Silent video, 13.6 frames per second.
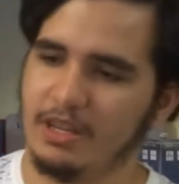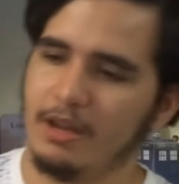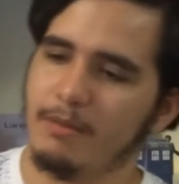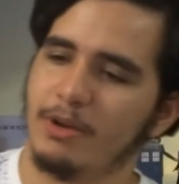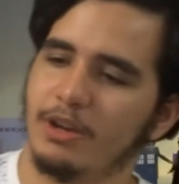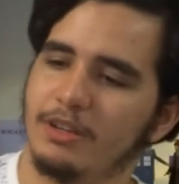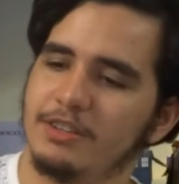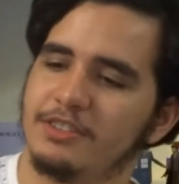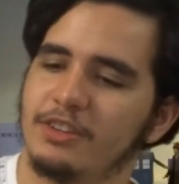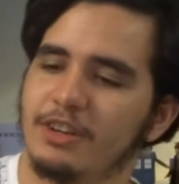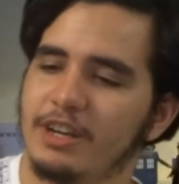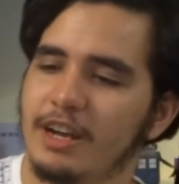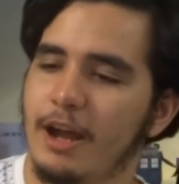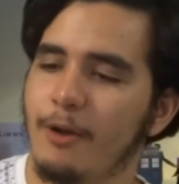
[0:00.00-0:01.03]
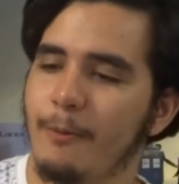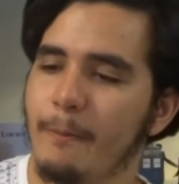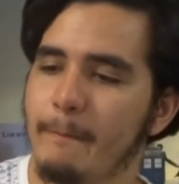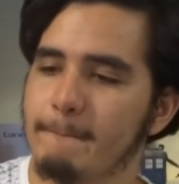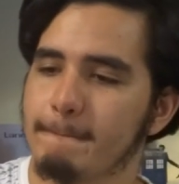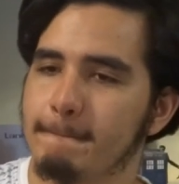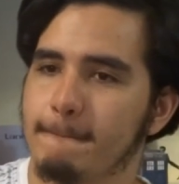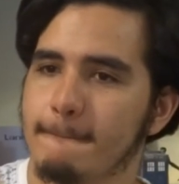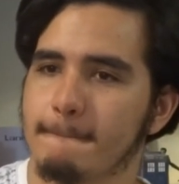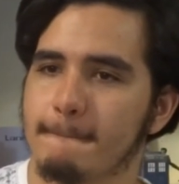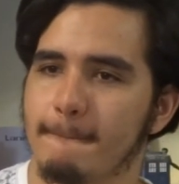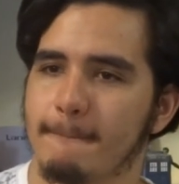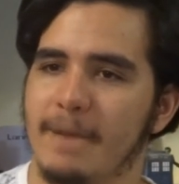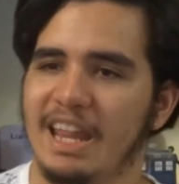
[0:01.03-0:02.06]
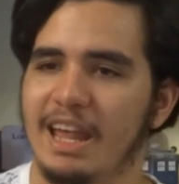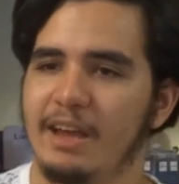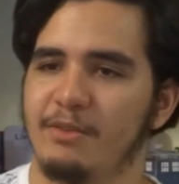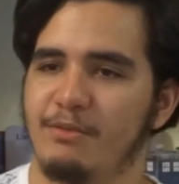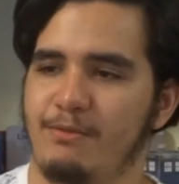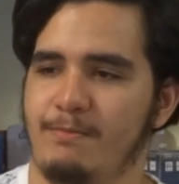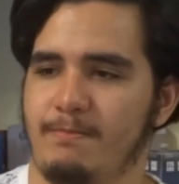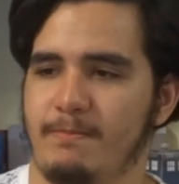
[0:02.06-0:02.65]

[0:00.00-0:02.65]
I barely started out my life.